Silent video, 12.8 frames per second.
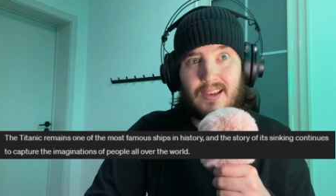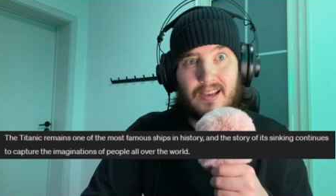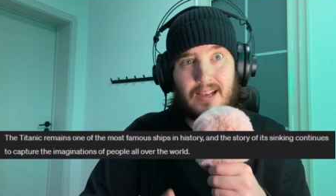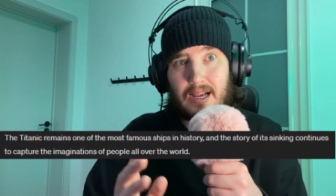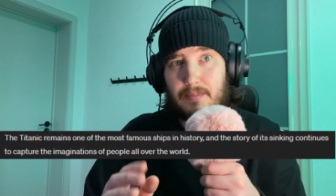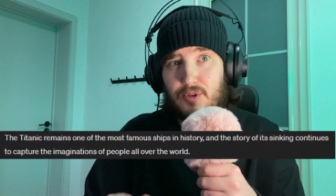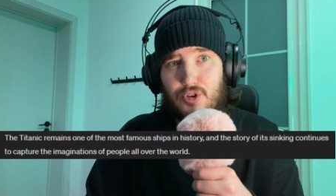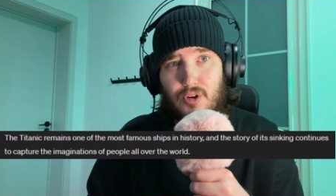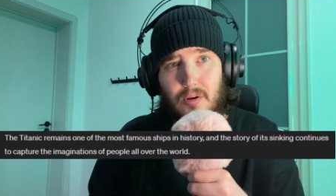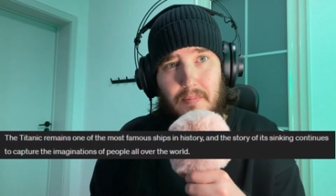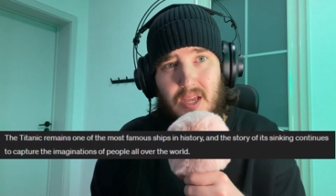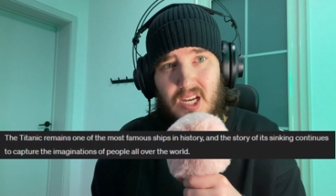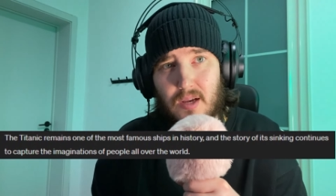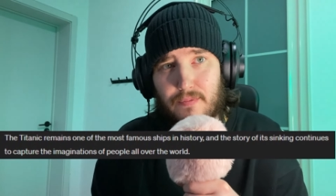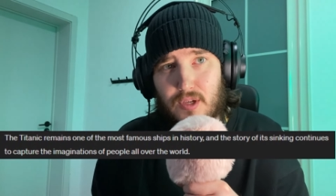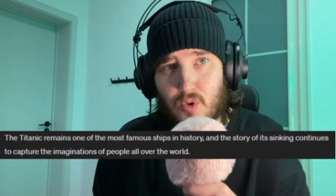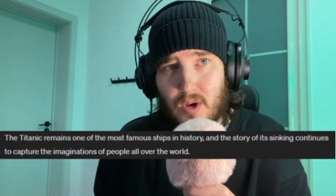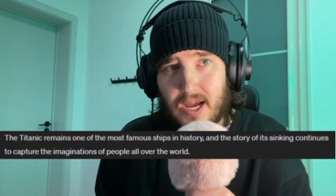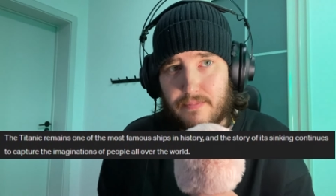I'm sure many of
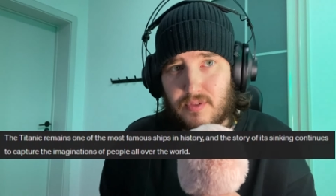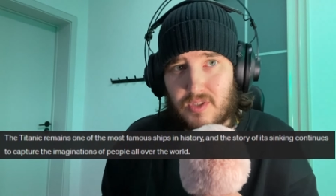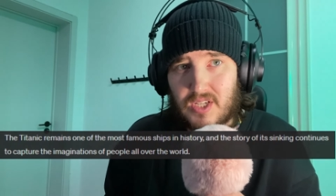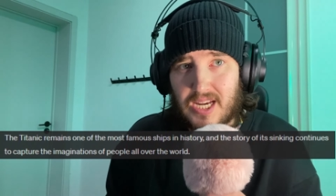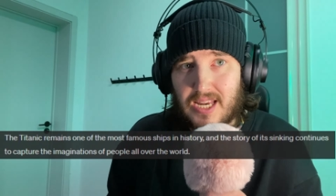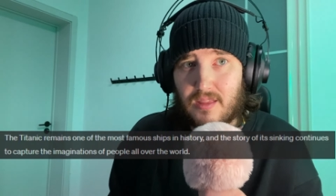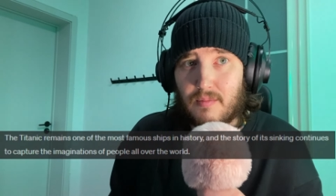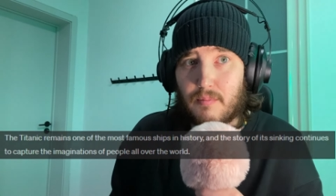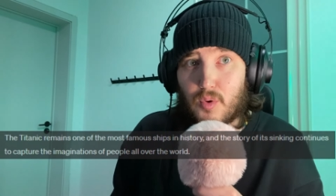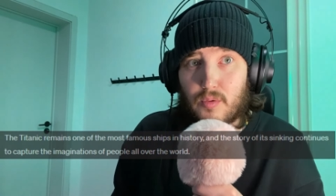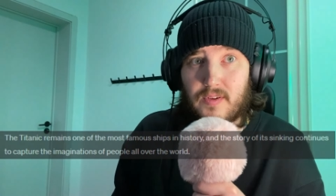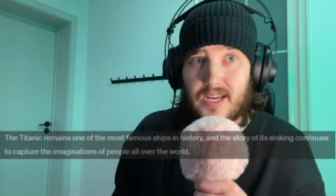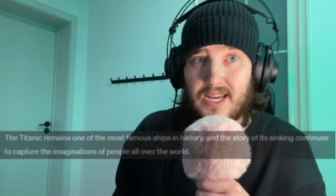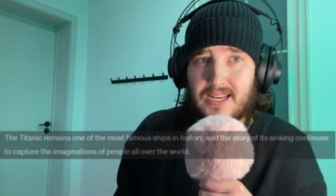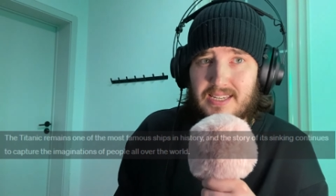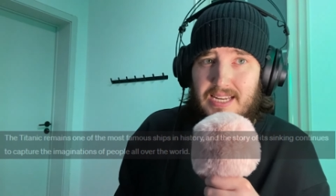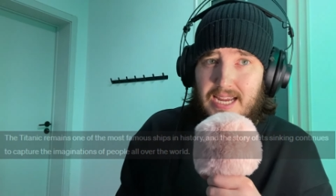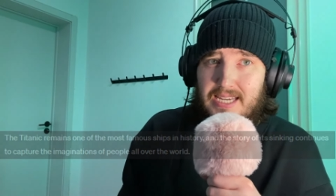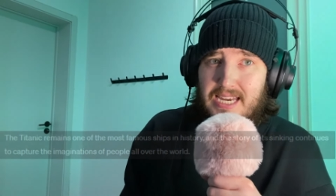you have seen the movie
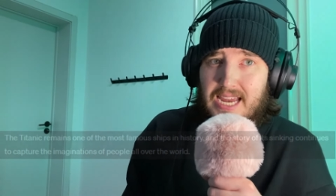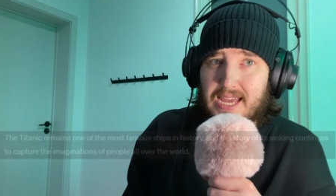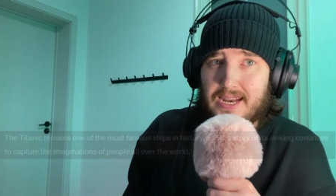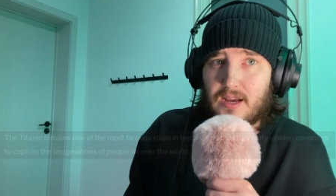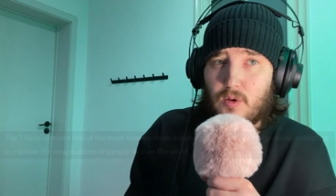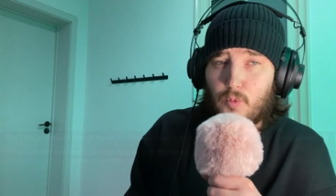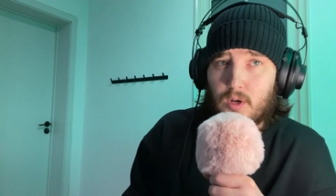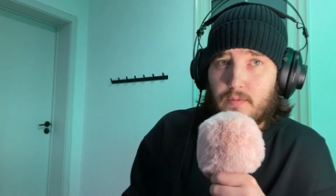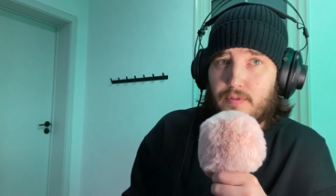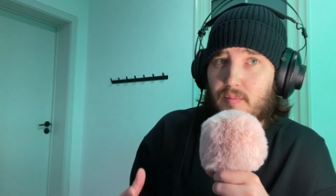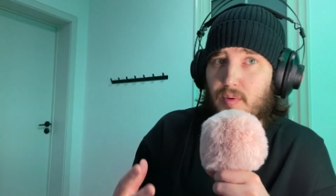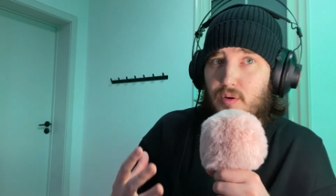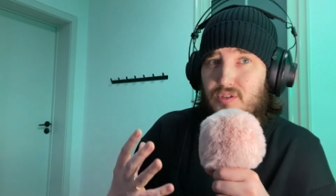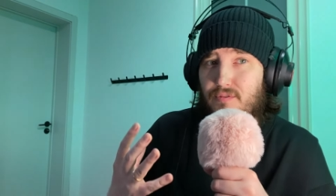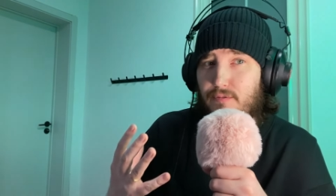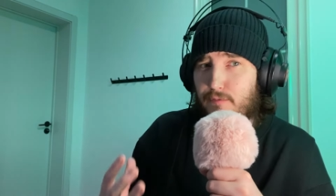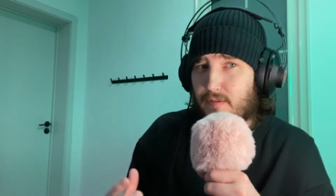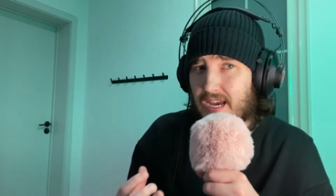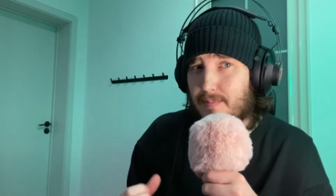Titanic, one of the most
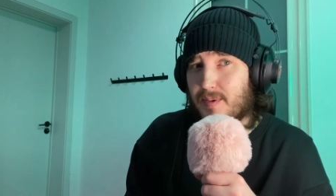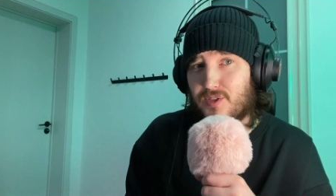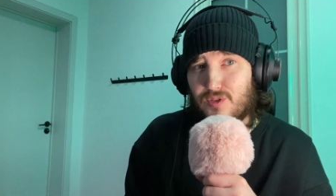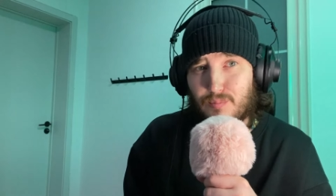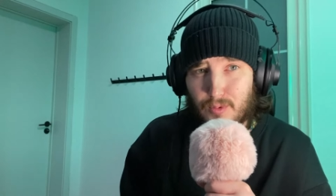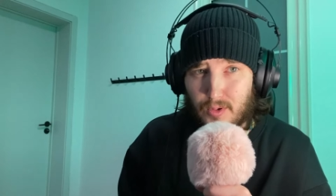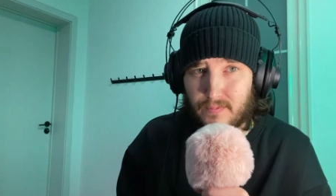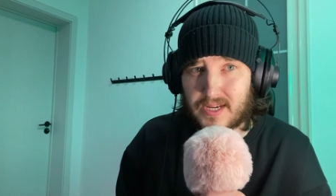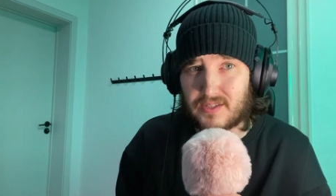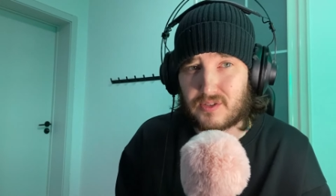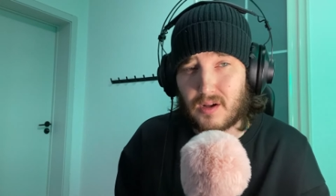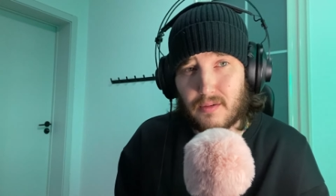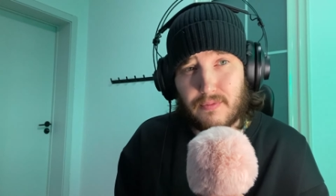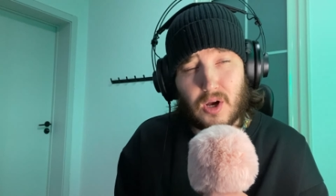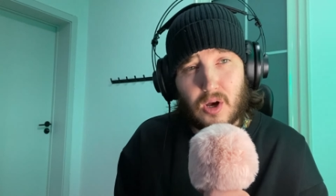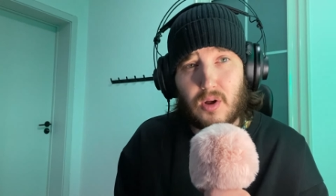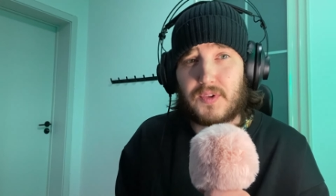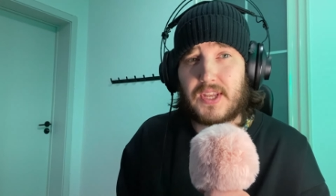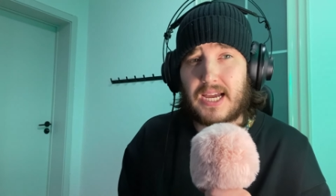famous movies of
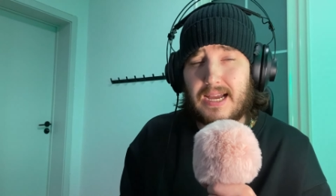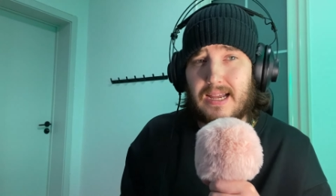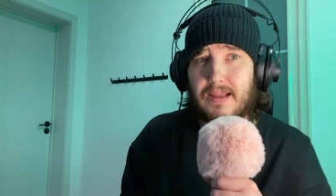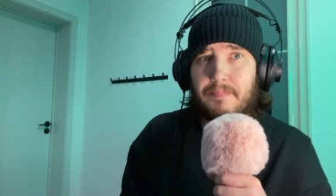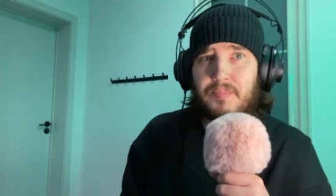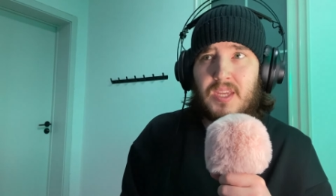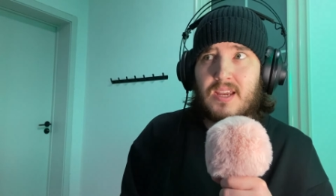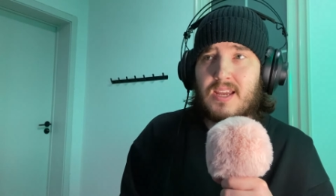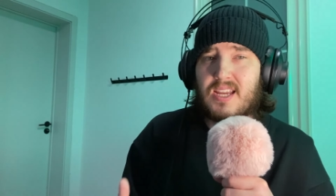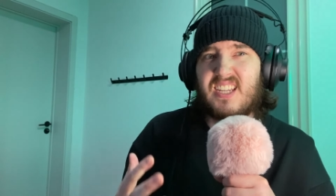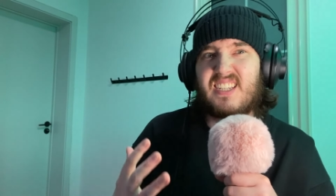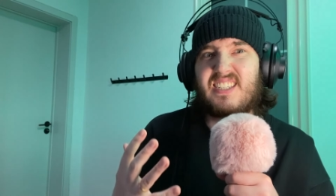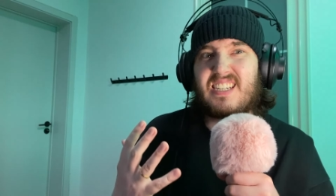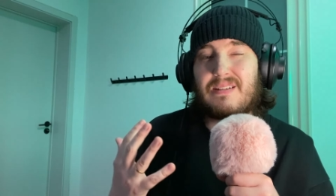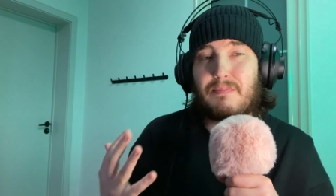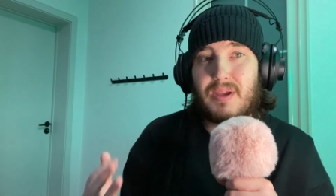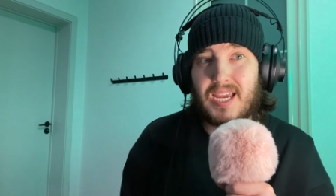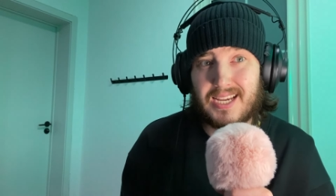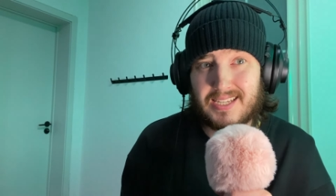all time,
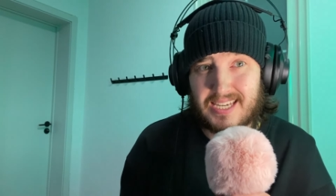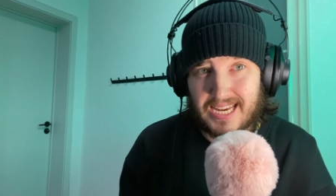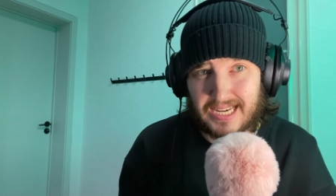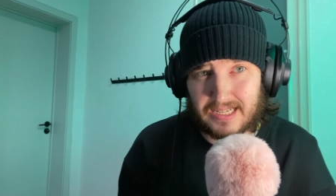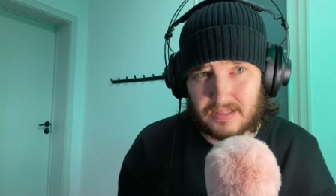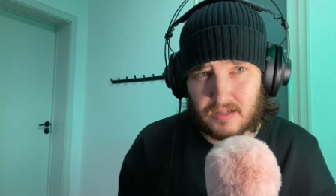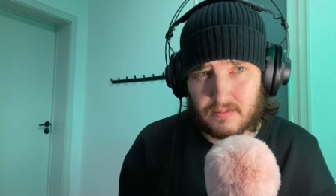depicting